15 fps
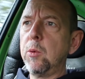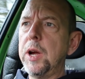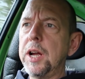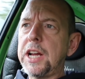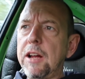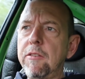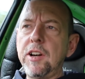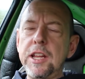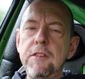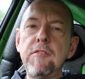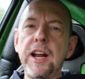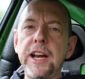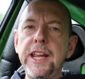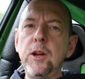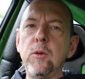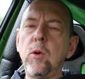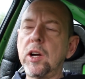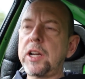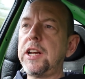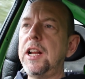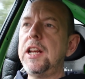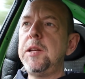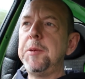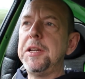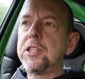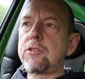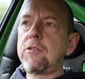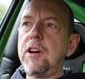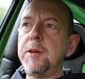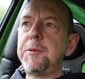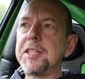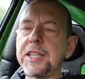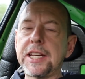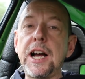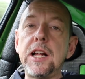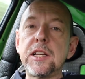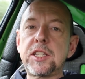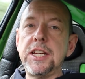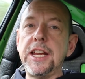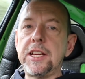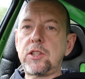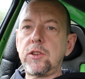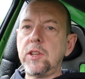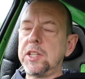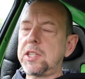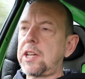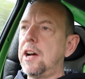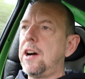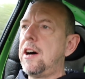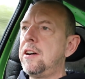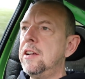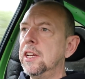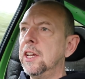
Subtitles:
We're currently running what can only be described as cut slicks on this car,